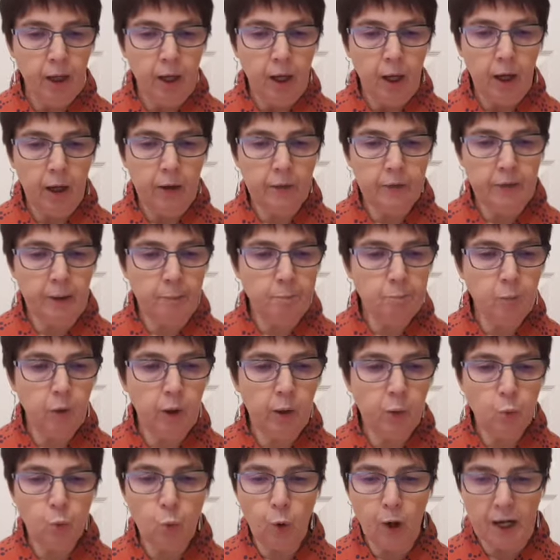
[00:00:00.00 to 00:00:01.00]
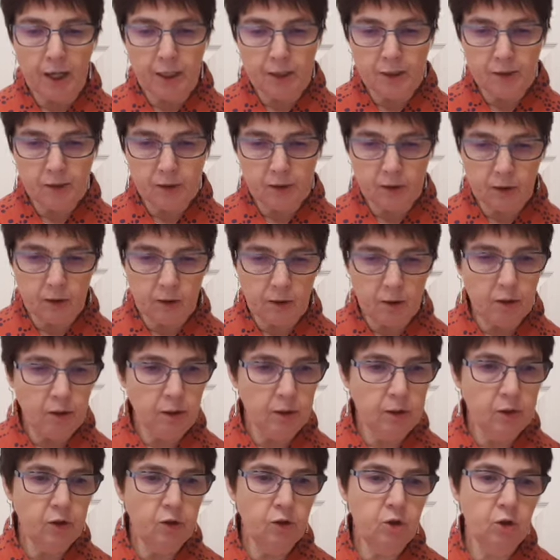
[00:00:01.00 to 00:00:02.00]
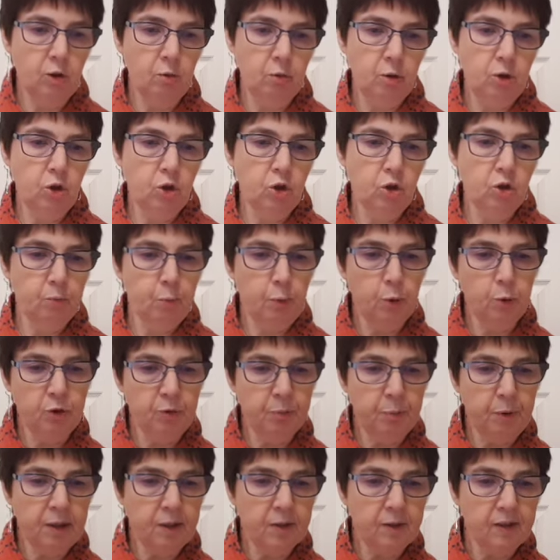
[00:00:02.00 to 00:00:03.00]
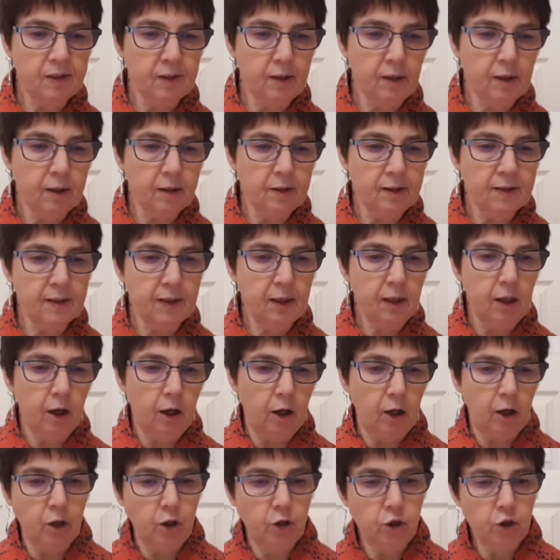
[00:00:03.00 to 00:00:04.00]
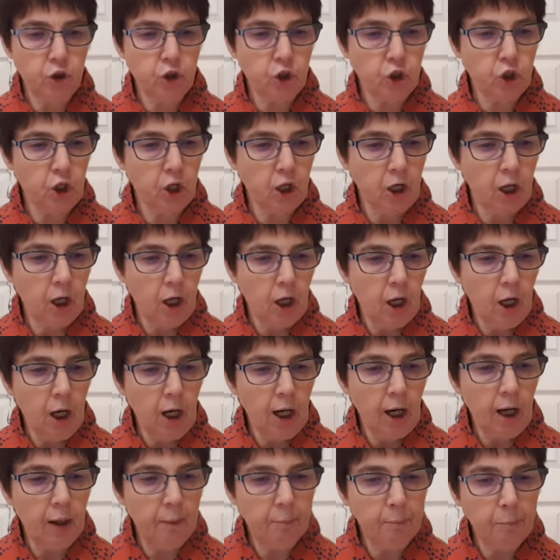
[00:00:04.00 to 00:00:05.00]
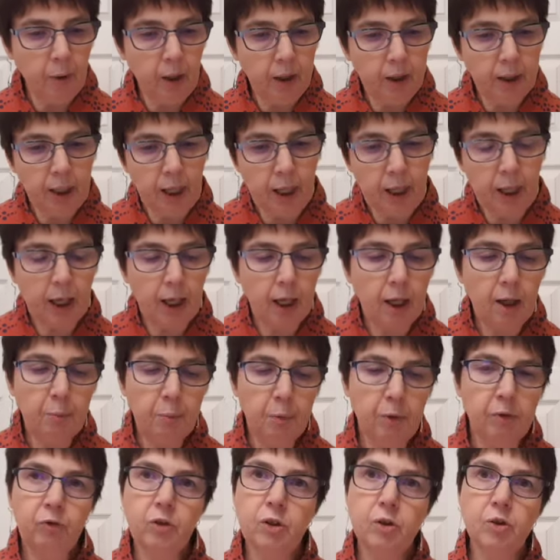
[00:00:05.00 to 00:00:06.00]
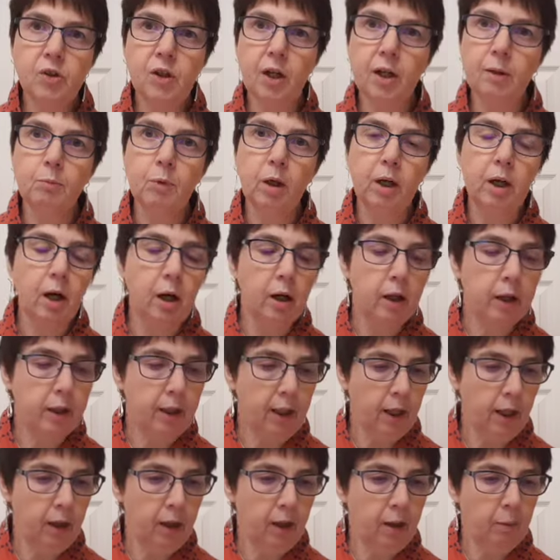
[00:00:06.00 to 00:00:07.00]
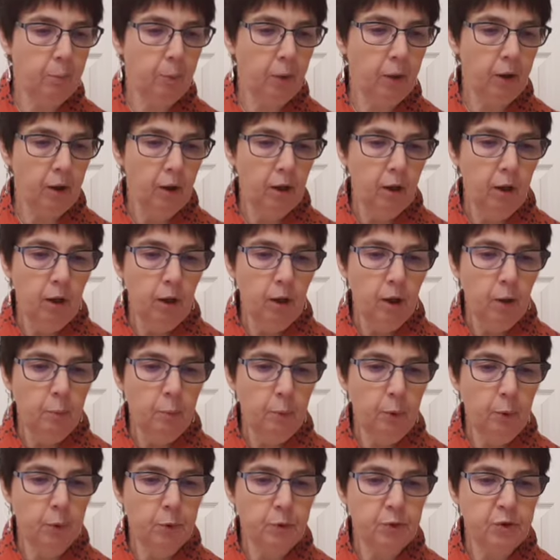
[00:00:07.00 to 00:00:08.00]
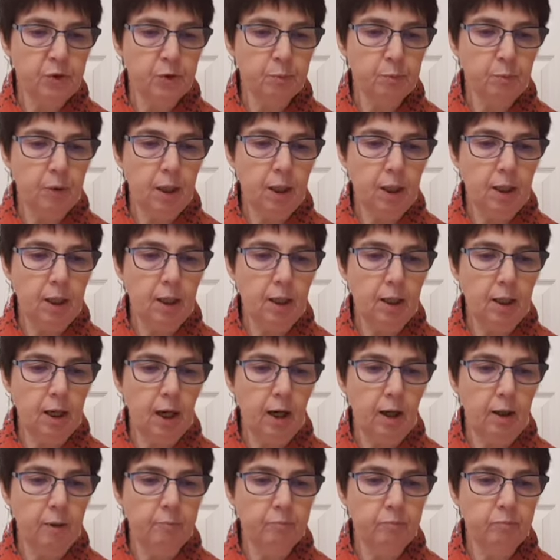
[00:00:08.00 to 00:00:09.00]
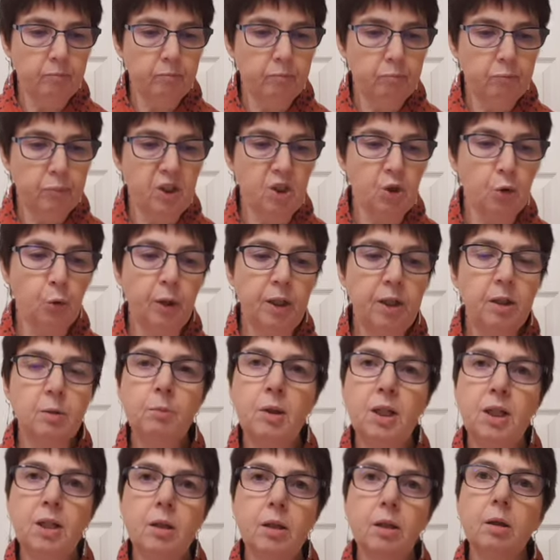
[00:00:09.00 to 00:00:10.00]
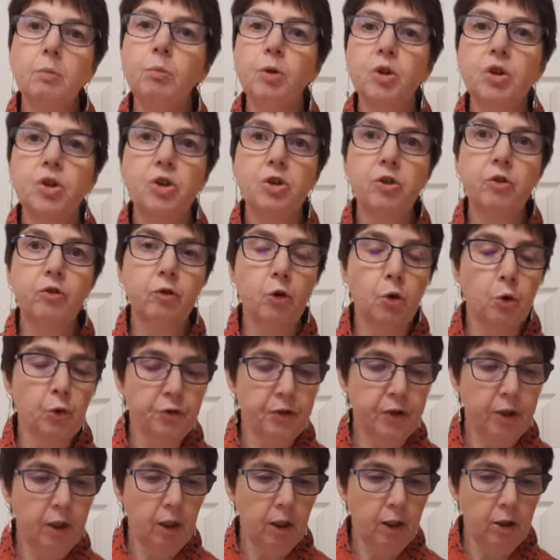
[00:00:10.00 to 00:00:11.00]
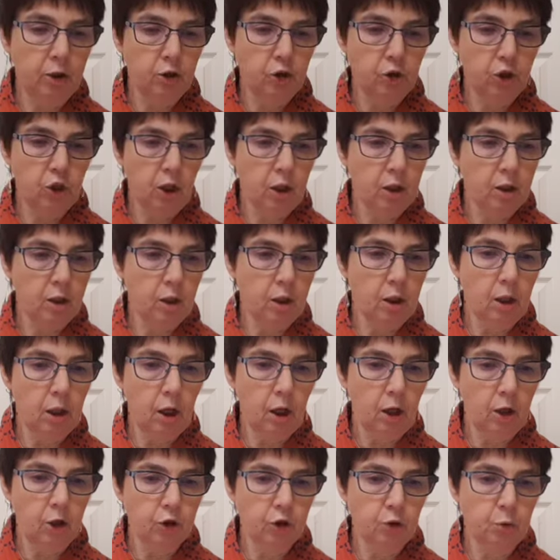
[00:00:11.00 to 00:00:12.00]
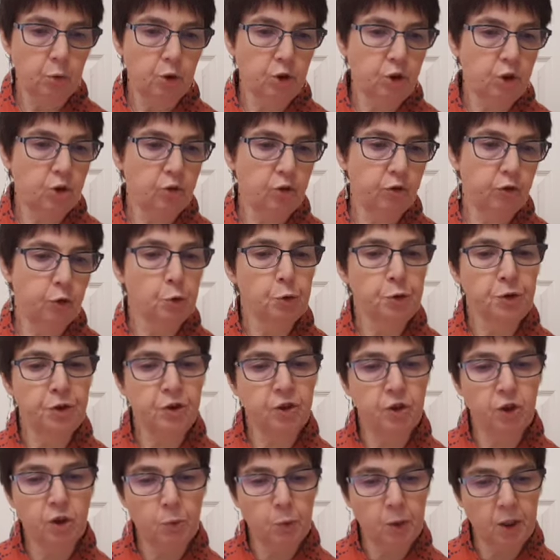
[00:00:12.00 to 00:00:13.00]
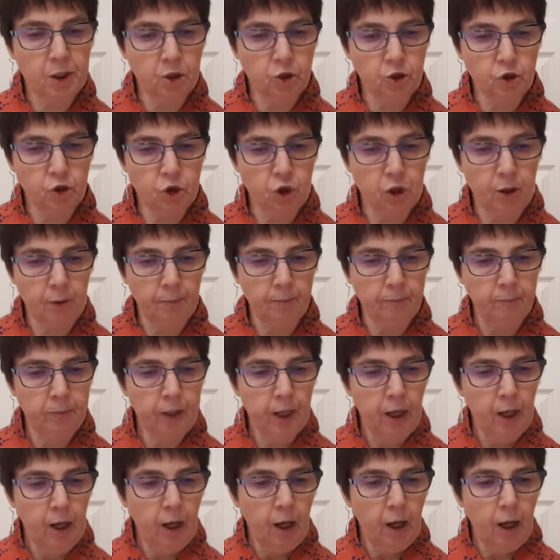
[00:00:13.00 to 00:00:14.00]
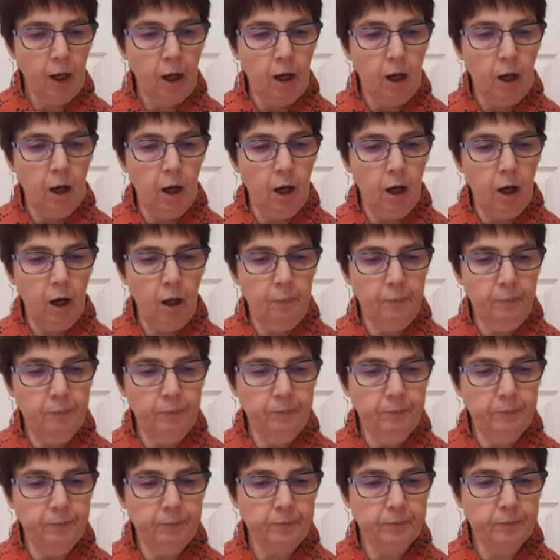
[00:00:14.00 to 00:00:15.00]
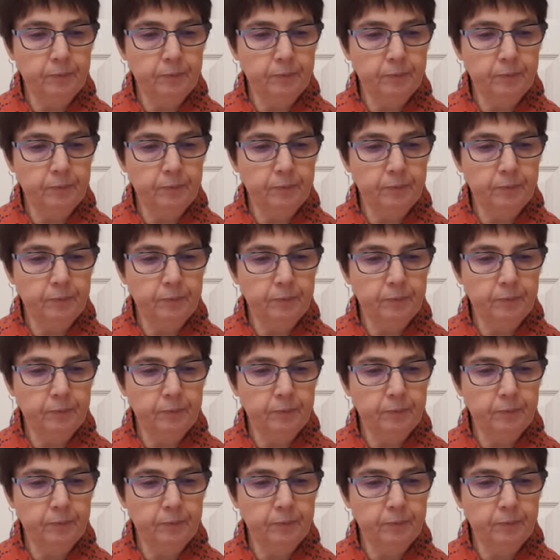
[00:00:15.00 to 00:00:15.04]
And then my waist at 32 inches puts me in a size large, and my hip, if you take my high hip, puts me between a medium, which is a 40 inch, and a large, which is 42 inch. And